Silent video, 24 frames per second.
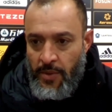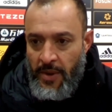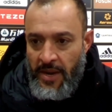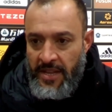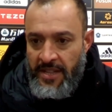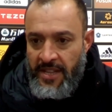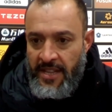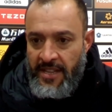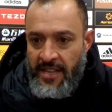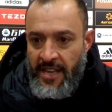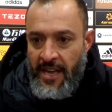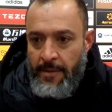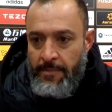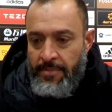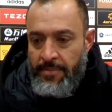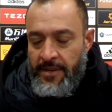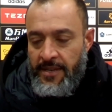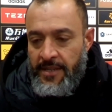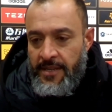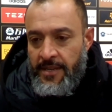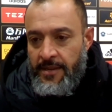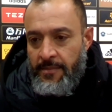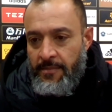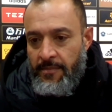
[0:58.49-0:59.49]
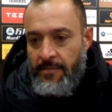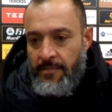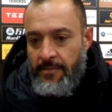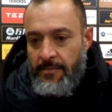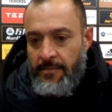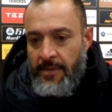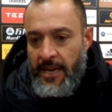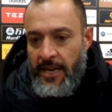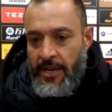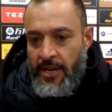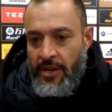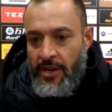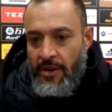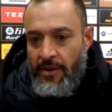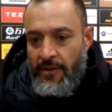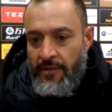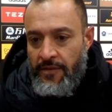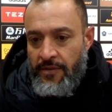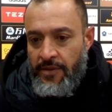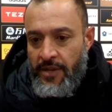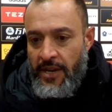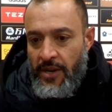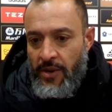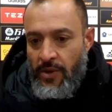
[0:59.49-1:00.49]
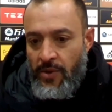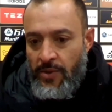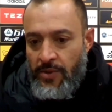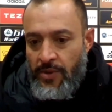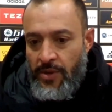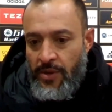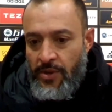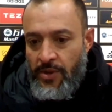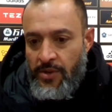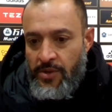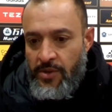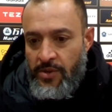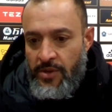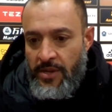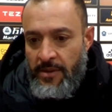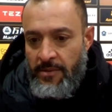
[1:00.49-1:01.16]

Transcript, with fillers: the way that happened, many of those